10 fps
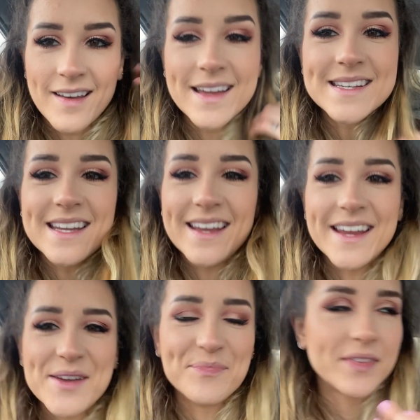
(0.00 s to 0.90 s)
Hi
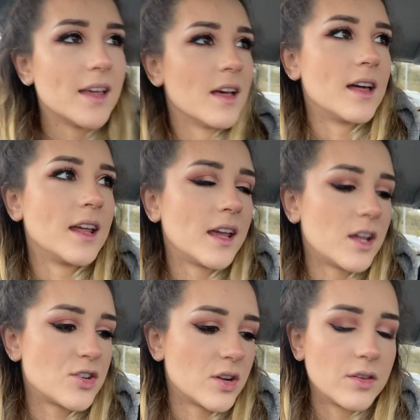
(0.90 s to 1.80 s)
team. I didn't
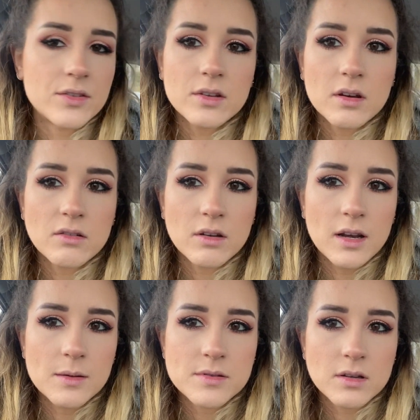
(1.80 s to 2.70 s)
get a chance. I haven't got
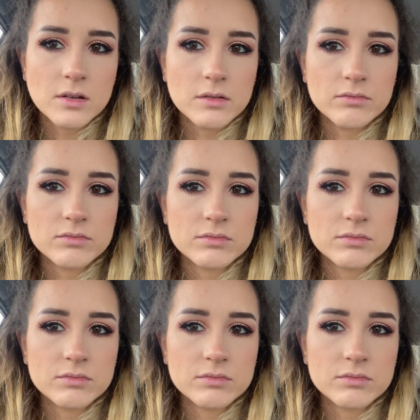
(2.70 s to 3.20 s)
any lipstick on.